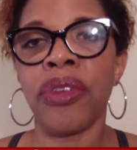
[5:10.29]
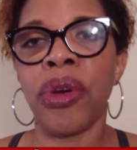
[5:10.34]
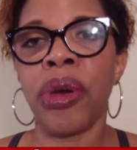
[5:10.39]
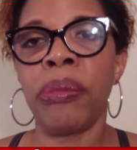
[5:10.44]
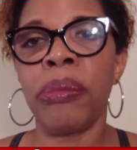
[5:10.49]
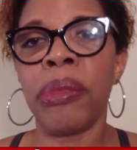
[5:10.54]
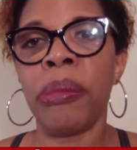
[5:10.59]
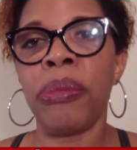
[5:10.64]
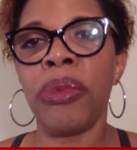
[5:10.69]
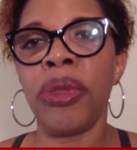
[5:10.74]
Or
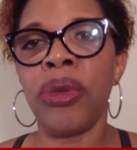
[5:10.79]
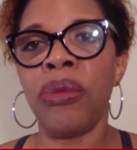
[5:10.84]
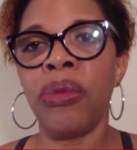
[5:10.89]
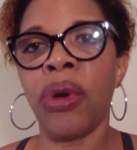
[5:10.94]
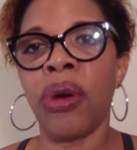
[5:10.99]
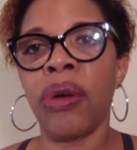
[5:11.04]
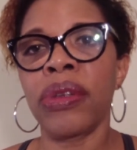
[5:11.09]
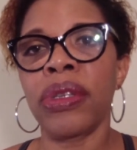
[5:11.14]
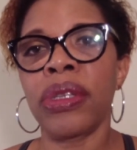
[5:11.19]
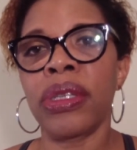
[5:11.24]
maybe you
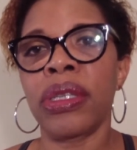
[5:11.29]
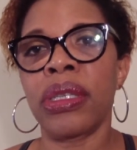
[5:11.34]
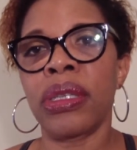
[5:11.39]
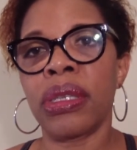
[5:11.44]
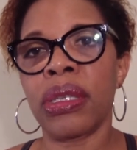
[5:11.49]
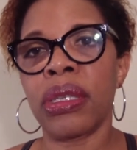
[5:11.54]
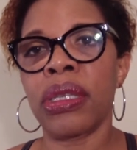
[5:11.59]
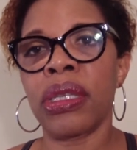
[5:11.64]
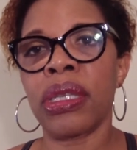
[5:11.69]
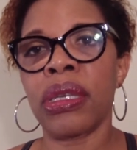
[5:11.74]
want
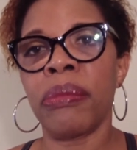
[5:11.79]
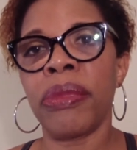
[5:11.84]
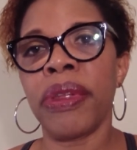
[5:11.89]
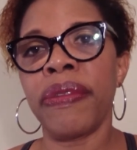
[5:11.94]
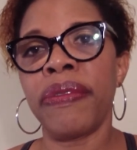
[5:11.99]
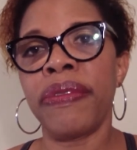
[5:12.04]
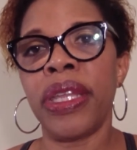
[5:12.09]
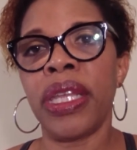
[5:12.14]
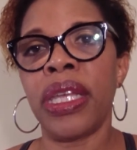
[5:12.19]
some of